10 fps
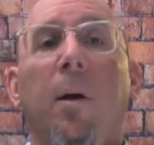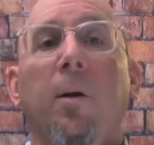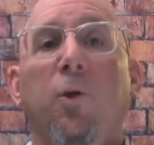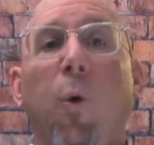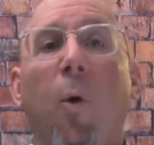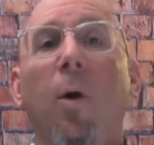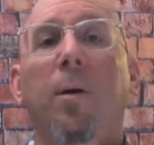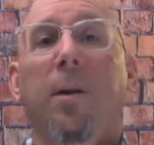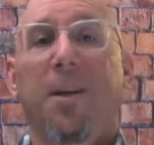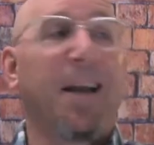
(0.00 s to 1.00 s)

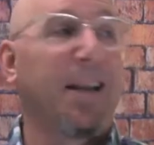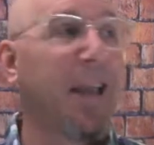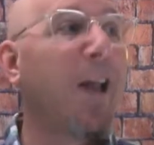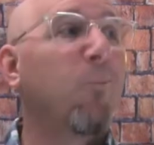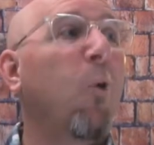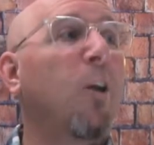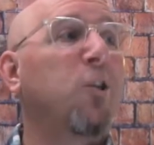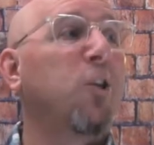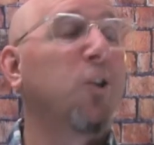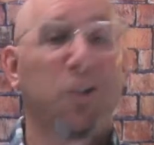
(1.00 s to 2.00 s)
toward you get
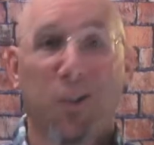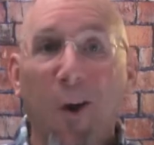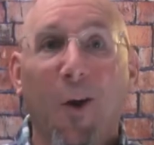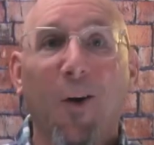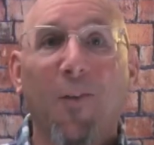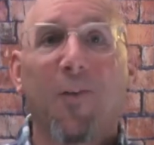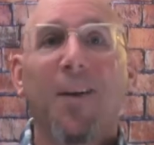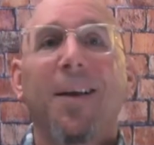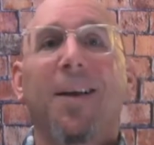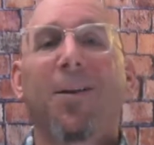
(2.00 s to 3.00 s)
what you deserve,
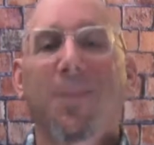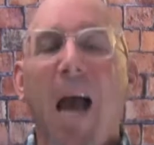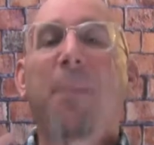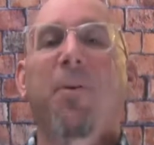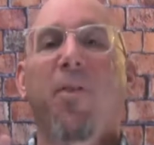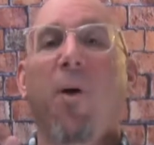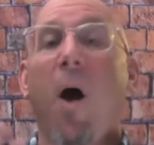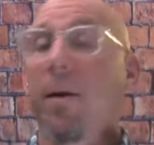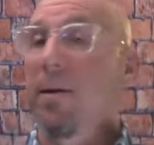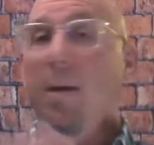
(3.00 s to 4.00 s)
you know, type of
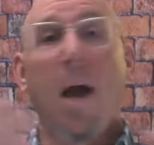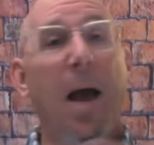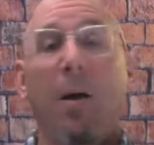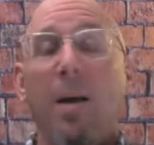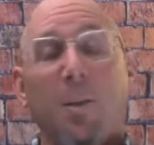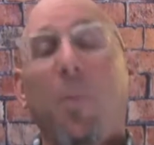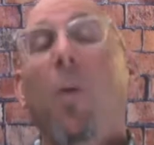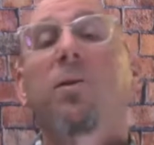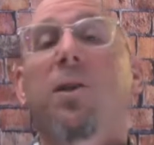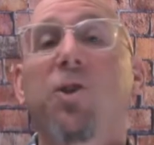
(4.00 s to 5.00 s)
thought, as
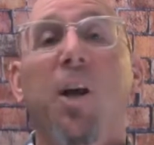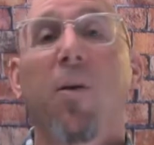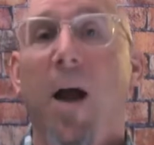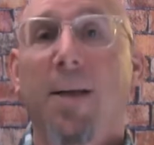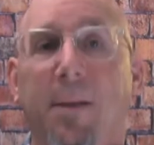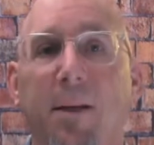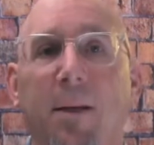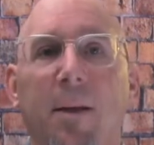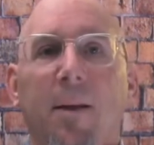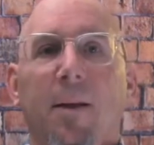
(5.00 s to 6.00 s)
opposed to generosity.
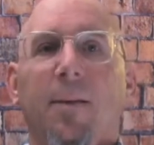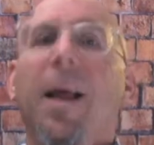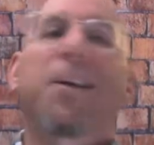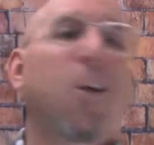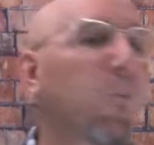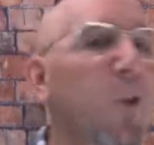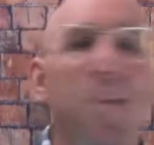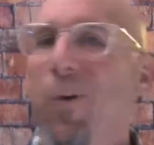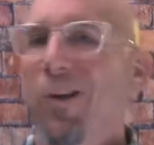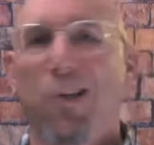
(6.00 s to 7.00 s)
Like you
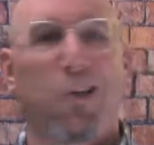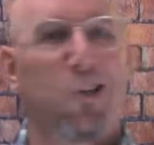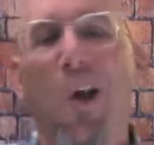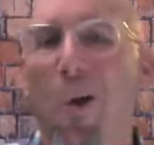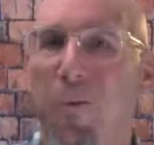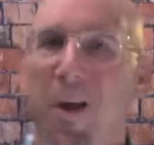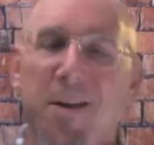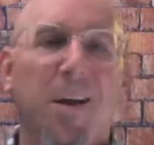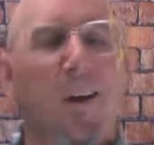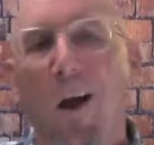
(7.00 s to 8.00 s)
reap what you sow, there
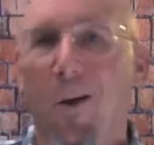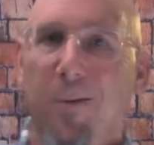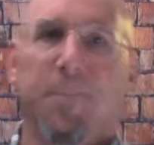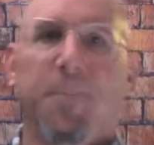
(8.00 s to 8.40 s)
you go.